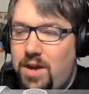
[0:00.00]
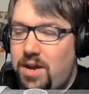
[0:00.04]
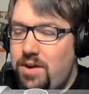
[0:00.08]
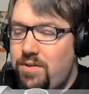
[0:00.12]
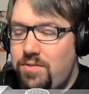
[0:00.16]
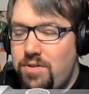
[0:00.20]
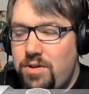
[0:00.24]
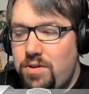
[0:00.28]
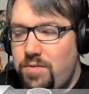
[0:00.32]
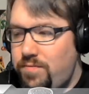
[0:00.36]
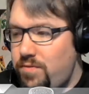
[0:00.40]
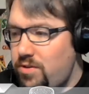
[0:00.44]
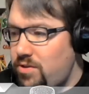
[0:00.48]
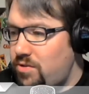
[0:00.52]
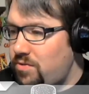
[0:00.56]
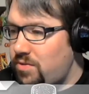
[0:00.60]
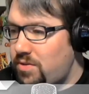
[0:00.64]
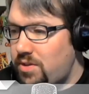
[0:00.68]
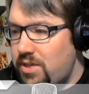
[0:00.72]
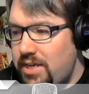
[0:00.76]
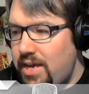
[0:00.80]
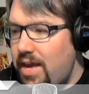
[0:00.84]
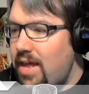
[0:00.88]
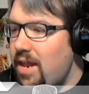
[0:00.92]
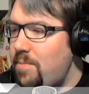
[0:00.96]
I don't know if you
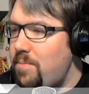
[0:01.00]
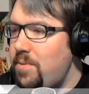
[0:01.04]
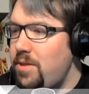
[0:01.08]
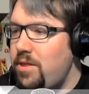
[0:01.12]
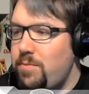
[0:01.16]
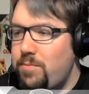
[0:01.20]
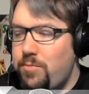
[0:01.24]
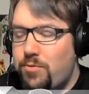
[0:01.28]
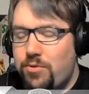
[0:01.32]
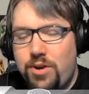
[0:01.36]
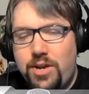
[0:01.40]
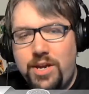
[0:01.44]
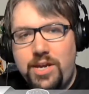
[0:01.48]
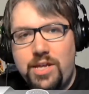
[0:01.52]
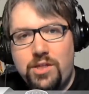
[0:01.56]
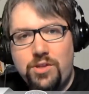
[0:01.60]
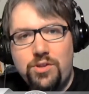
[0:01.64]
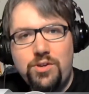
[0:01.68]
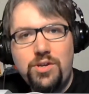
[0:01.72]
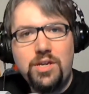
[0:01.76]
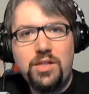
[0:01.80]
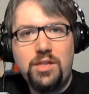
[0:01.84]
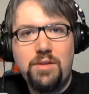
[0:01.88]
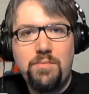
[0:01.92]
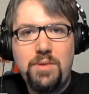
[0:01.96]
get up in the morning and
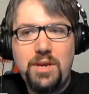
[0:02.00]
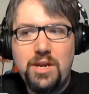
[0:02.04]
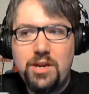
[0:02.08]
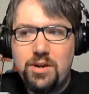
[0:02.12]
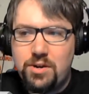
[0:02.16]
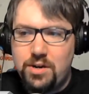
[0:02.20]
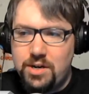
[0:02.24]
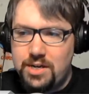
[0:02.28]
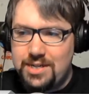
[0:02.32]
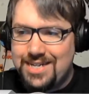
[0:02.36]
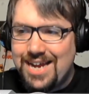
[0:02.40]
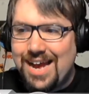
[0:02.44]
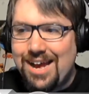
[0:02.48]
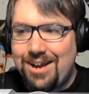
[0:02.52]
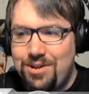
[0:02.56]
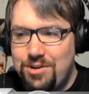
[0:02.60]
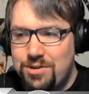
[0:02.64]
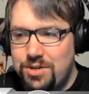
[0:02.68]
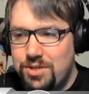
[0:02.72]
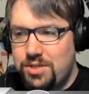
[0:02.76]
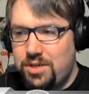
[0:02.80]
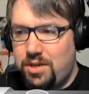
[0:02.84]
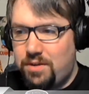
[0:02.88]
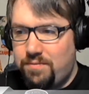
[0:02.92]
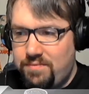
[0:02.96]
look in the mirror and tell
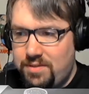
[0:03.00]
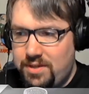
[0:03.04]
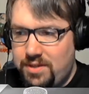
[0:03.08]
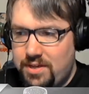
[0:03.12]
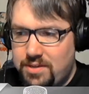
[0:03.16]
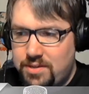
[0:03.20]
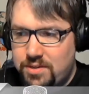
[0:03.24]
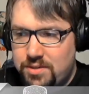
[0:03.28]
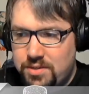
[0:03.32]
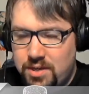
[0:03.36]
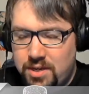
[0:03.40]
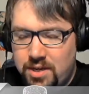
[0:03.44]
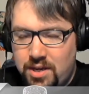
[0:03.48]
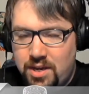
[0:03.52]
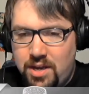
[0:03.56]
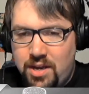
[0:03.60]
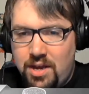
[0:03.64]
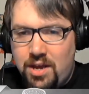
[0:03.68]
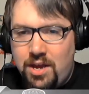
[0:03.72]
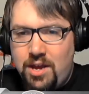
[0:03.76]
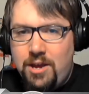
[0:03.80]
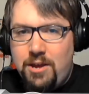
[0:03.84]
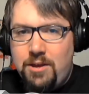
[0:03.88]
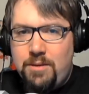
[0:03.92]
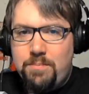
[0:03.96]
yourself this,
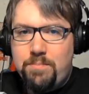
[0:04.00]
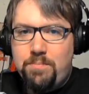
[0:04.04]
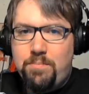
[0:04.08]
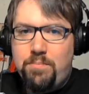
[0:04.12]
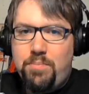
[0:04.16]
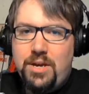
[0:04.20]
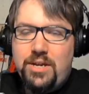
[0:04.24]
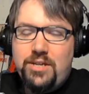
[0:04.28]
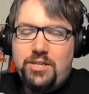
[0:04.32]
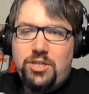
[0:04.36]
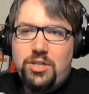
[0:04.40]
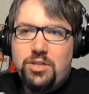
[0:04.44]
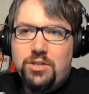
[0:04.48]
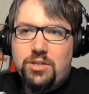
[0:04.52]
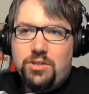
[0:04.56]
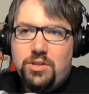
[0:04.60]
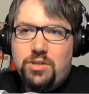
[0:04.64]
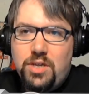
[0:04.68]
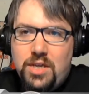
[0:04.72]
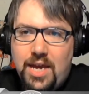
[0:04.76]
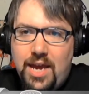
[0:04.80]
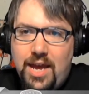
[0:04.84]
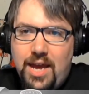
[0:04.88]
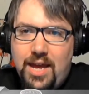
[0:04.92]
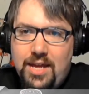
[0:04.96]
but you'll
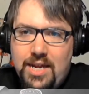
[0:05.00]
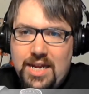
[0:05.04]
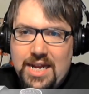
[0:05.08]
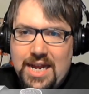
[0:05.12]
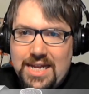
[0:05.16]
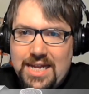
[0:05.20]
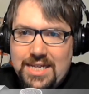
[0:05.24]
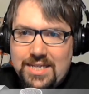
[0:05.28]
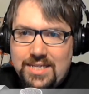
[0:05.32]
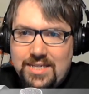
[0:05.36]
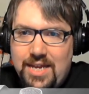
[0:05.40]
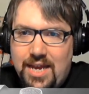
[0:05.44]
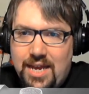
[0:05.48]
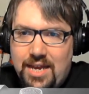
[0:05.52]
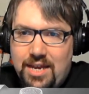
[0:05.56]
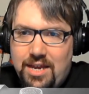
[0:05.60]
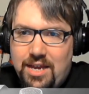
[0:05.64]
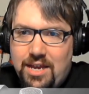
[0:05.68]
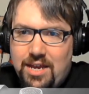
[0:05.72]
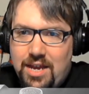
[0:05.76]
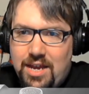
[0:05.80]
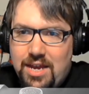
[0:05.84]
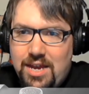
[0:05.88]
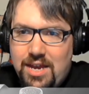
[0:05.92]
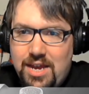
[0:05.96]
look at it and say,